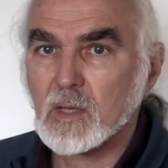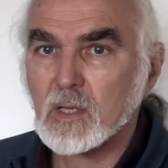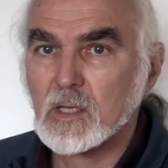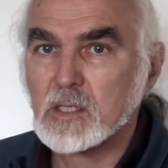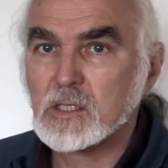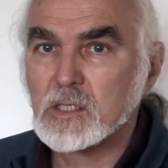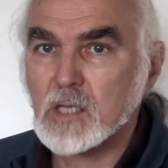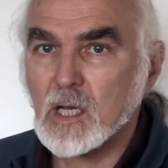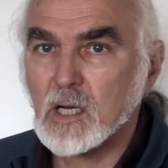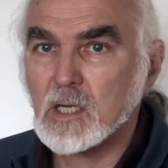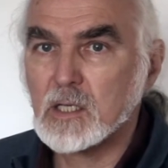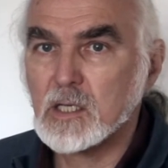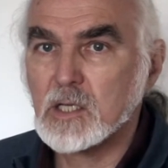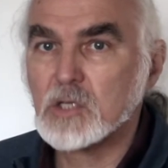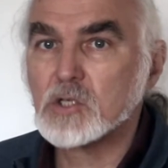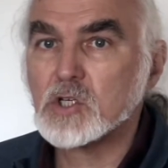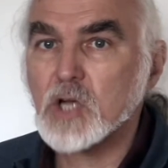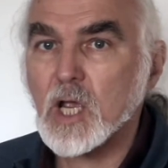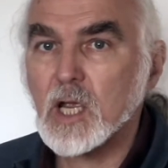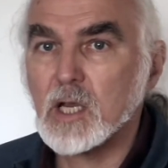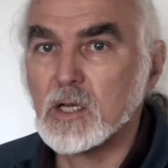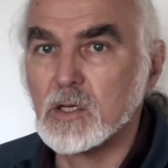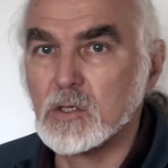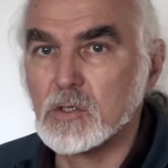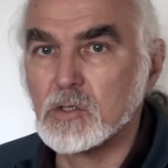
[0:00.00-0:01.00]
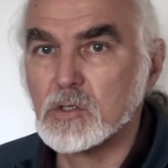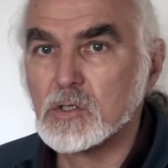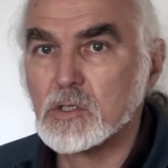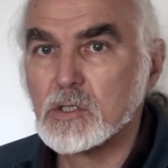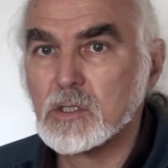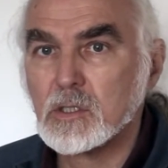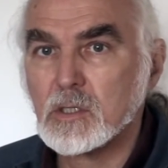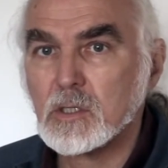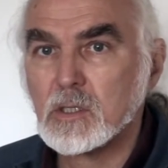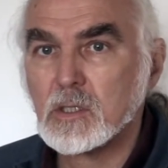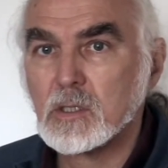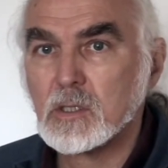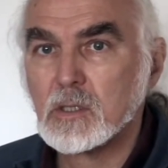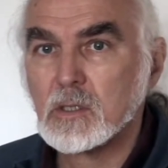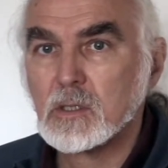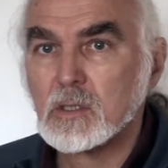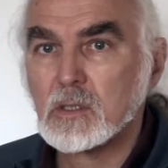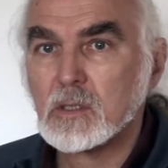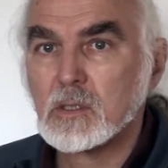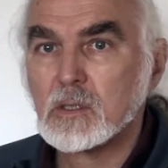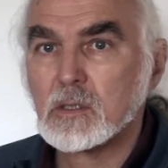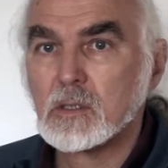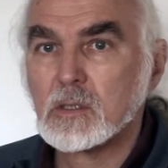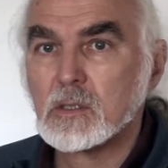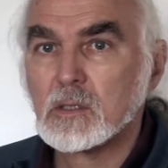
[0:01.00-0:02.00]
a tiny change,
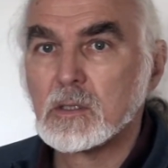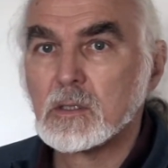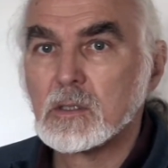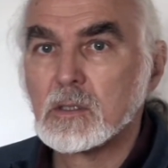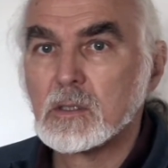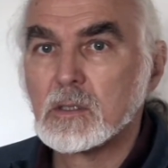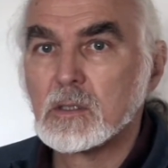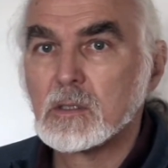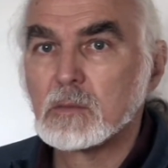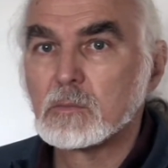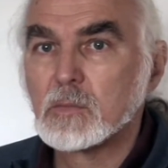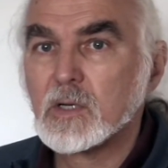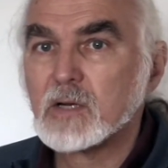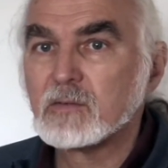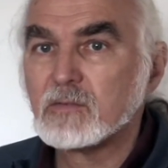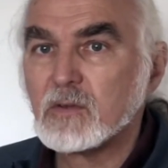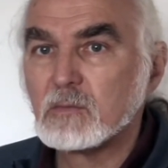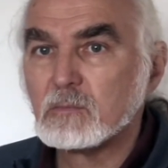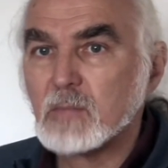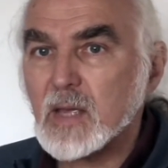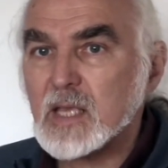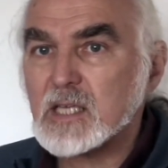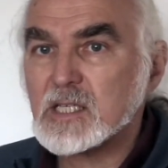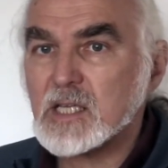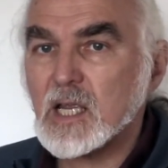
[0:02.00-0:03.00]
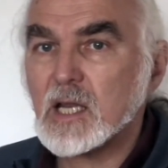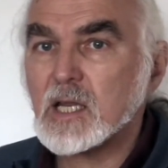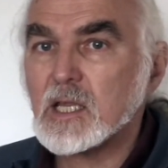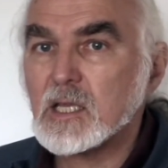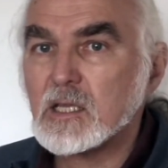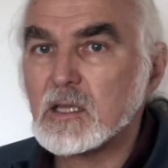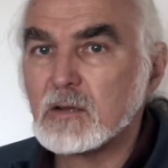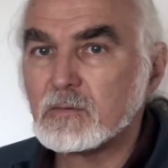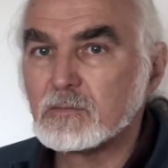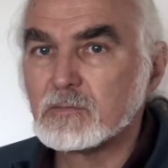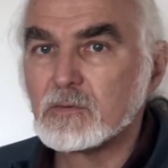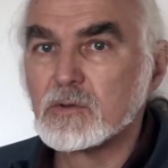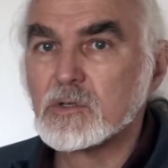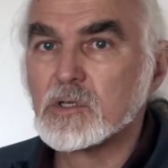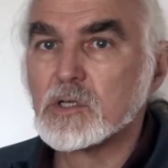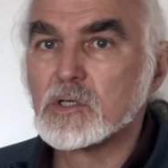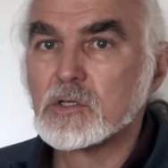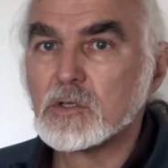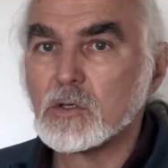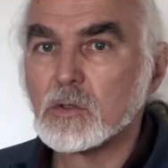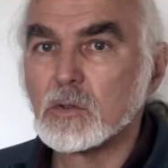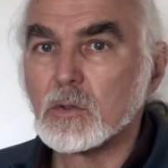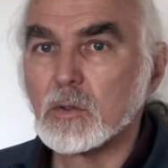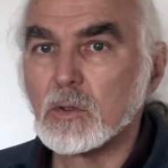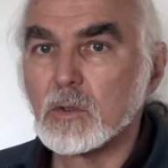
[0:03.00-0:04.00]
but if it makes any difference
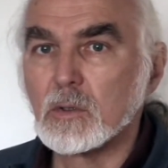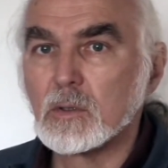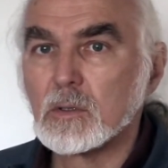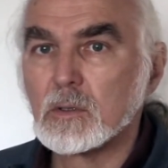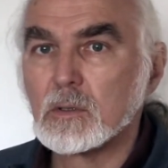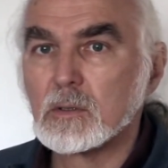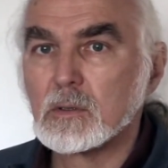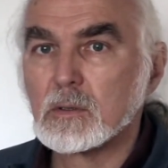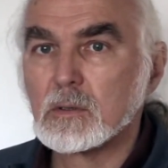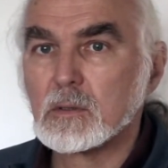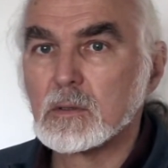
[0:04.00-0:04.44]
at all,